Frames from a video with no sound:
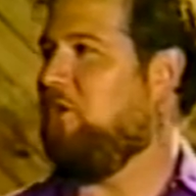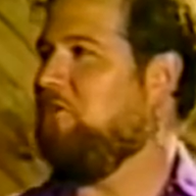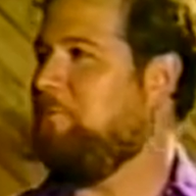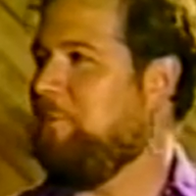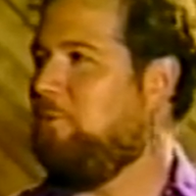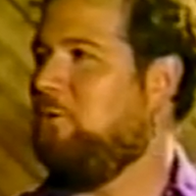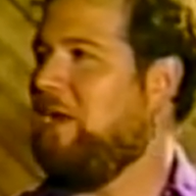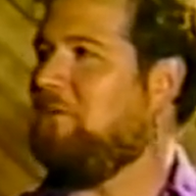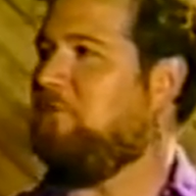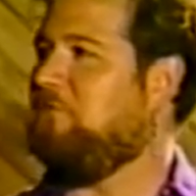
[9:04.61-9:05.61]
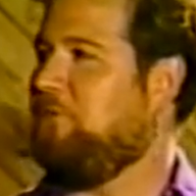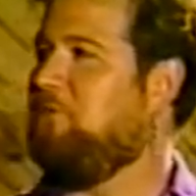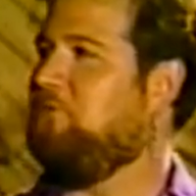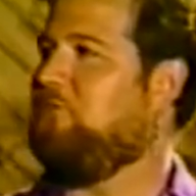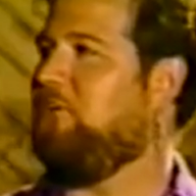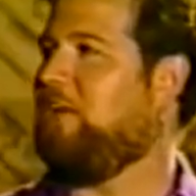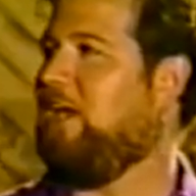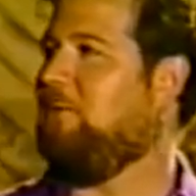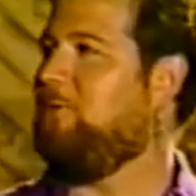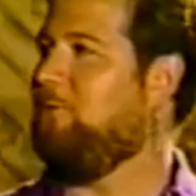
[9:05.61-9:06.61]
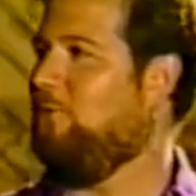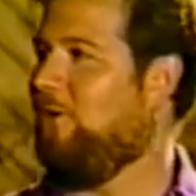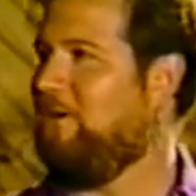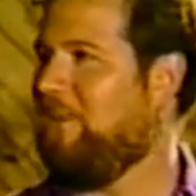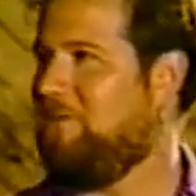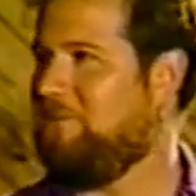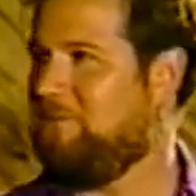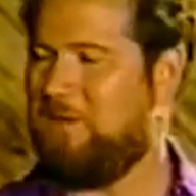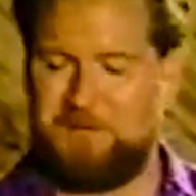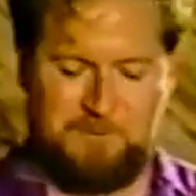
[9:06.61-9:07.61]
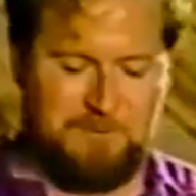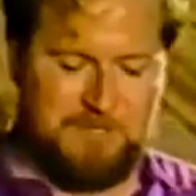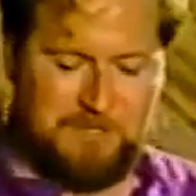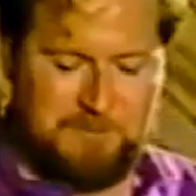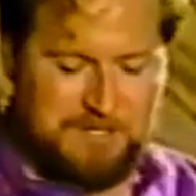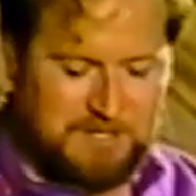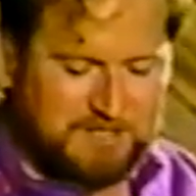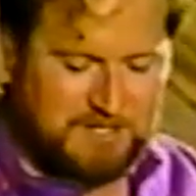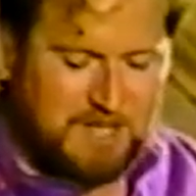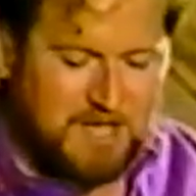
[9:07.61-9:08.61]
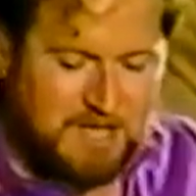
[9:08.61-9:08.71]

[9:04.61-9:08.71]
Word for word: of the only people who had refused an Academy Award. That was why it was a little bit easy.